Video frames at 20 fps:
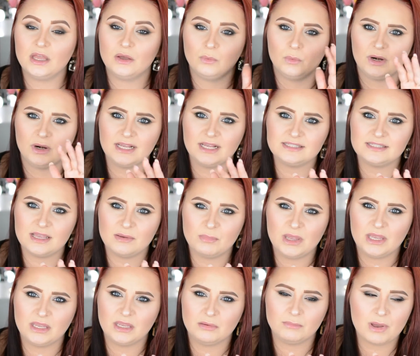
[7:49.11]
When I say
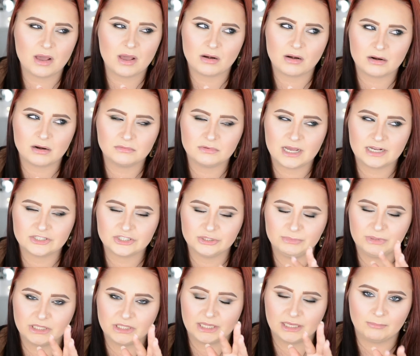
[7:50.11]
baking powder, I don't actually
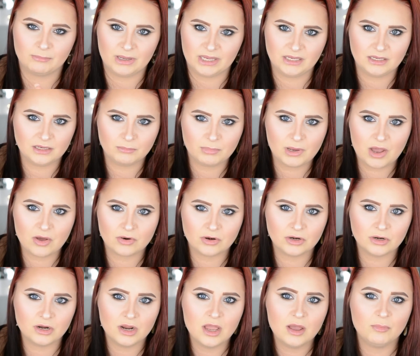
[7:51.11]
mean like baking
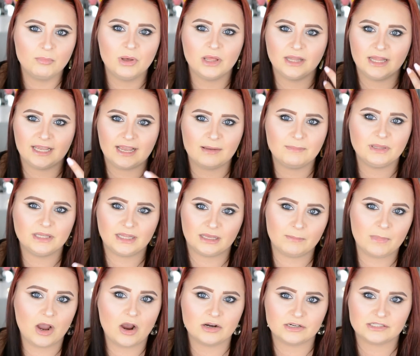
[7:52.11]
powder, but like I mean like my
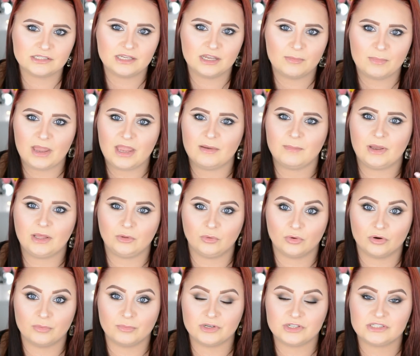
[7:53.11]
RCMA and my
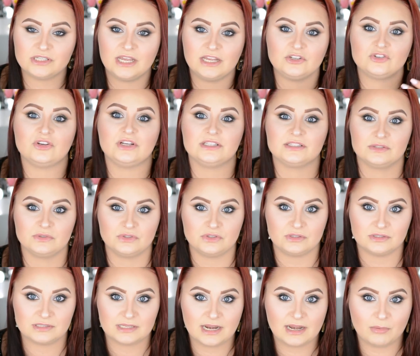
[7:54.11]
Laura Mercier translucent
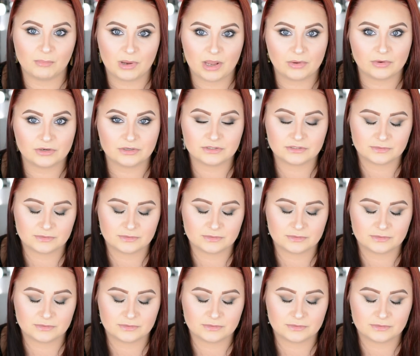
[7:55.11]
setting powders.